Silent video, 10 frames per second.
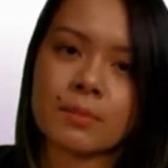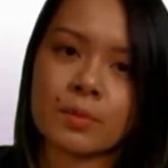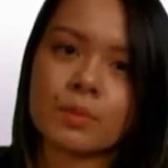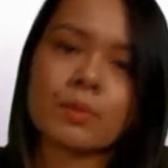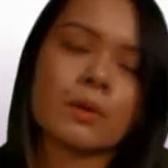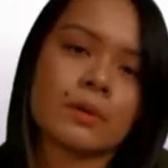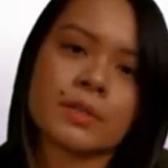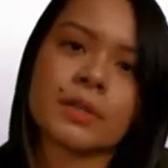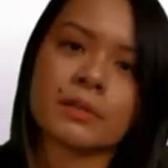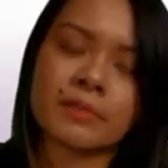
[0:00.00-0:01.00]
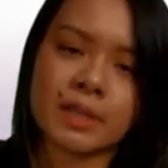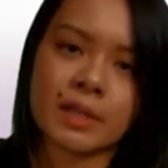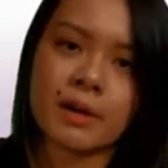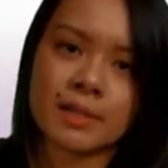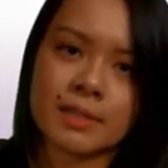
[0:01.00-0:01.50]
or alternatively the
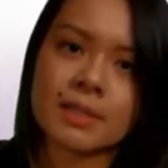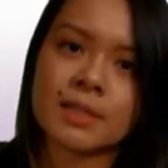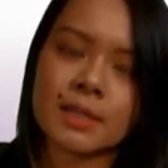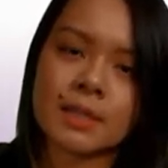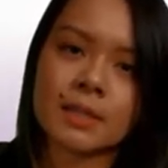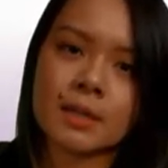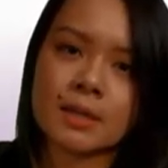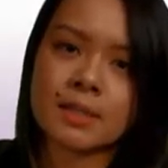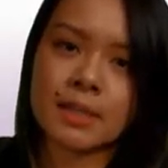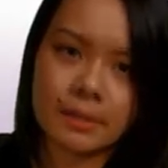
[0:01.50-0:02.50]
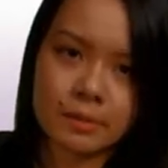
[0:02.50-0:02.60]
ICD-10